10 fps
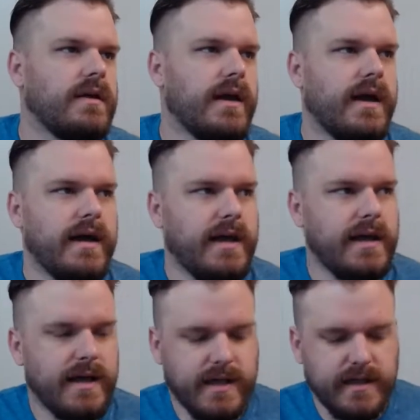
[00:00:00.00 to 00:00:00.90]

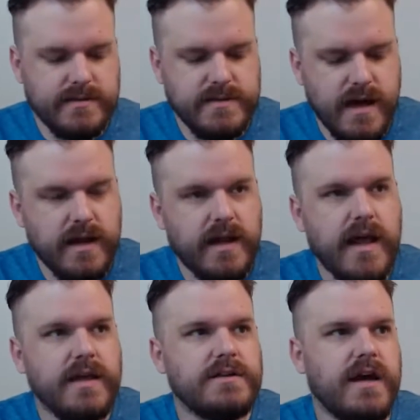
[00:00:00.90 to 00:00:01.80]
it's not an
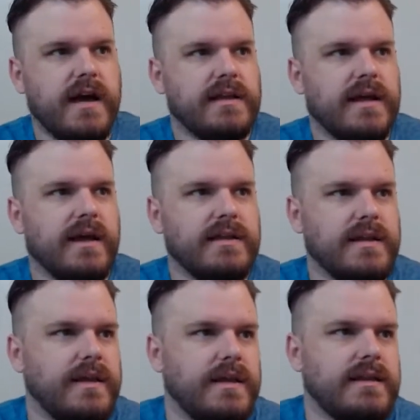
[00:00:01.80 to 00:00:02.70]
edge. I
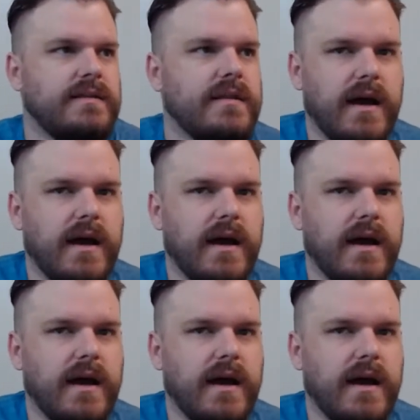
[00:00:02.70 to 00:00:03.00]
lean.